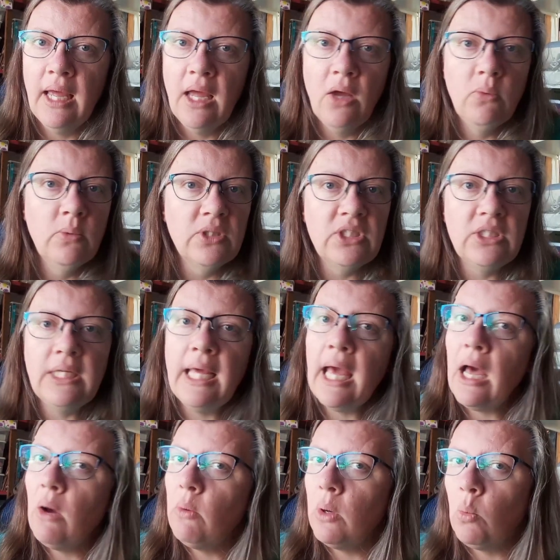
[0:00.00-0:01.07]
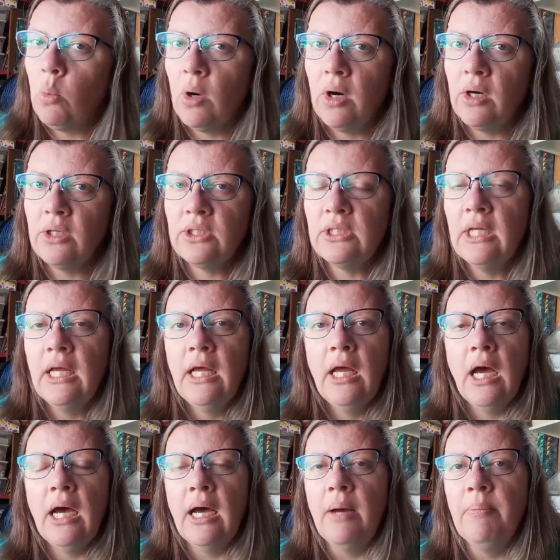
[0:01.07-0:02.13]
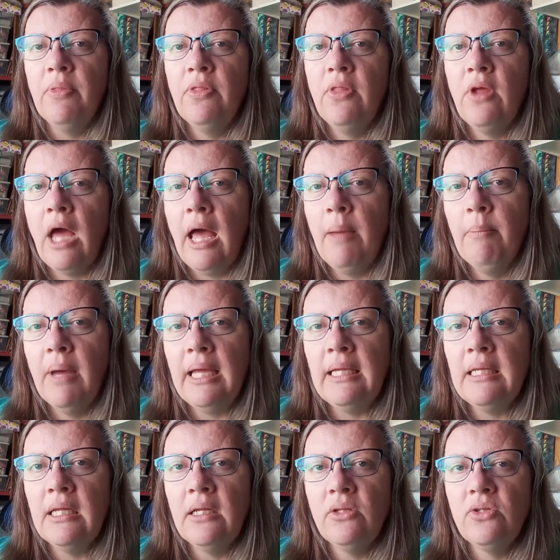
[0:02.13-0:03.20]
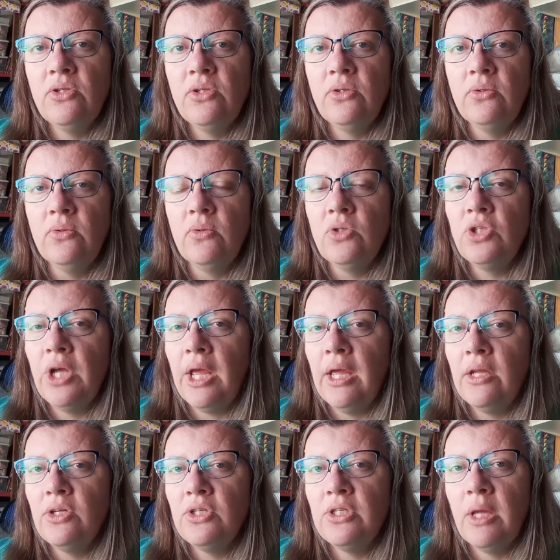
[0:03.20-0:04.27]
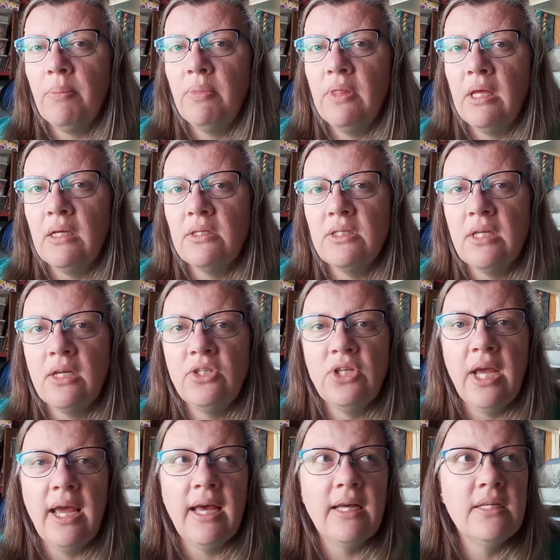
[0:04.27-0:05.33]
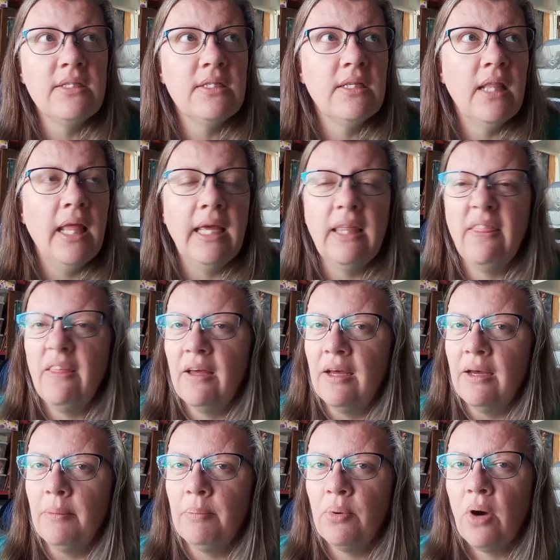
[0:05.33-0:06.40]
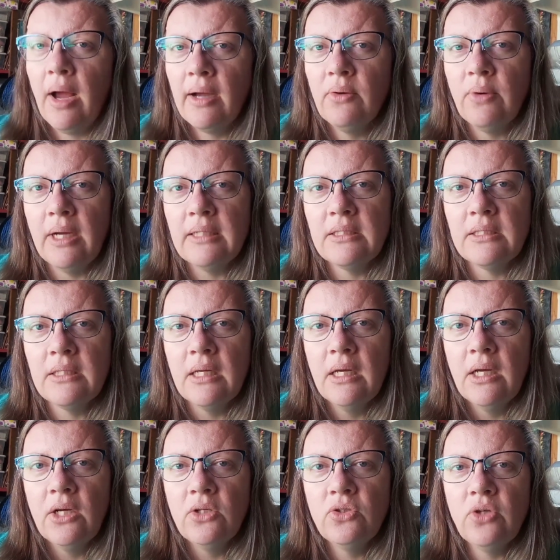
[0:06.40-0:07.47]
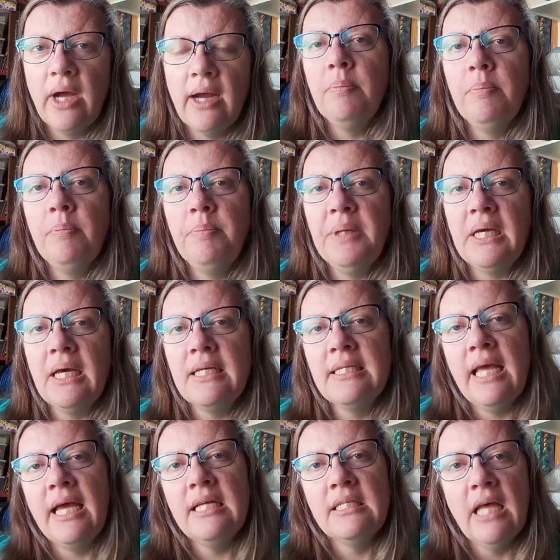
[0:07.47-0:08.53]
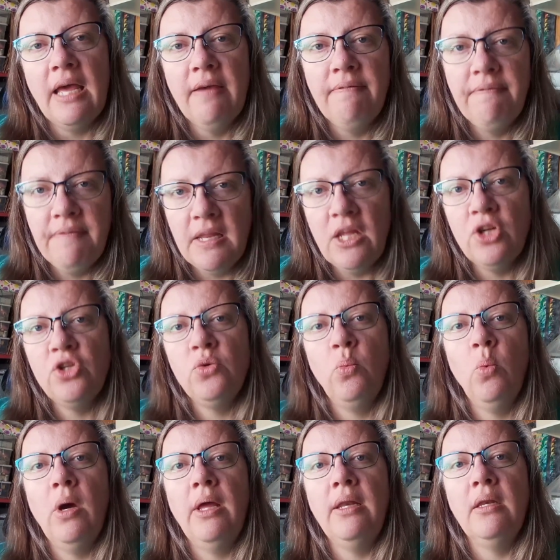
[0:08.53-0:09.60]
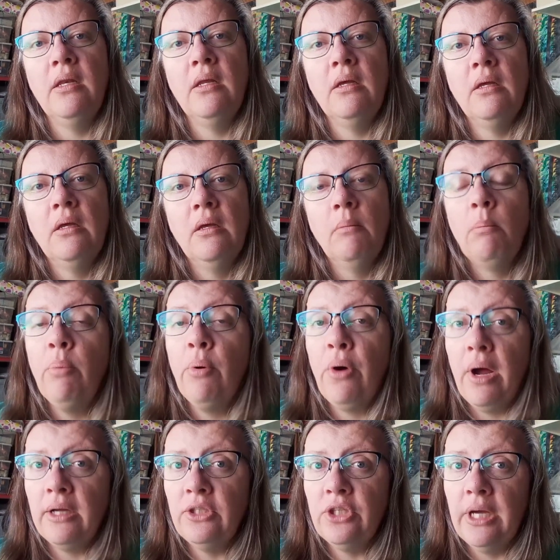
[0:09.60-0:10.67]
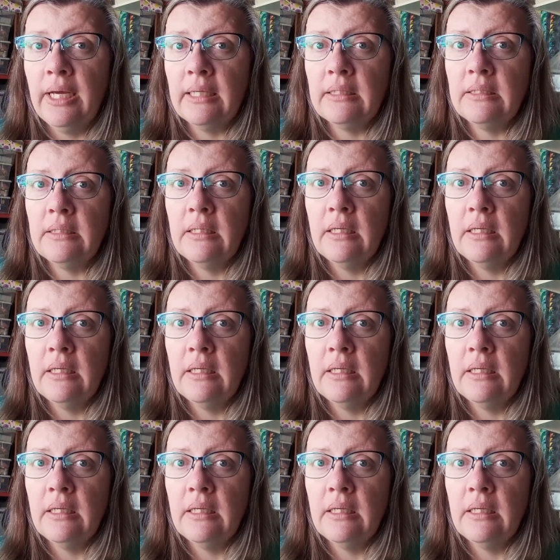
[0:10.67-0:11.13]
We'll see how it works. I might need to change something such as like the progress tracker, because as I finish one project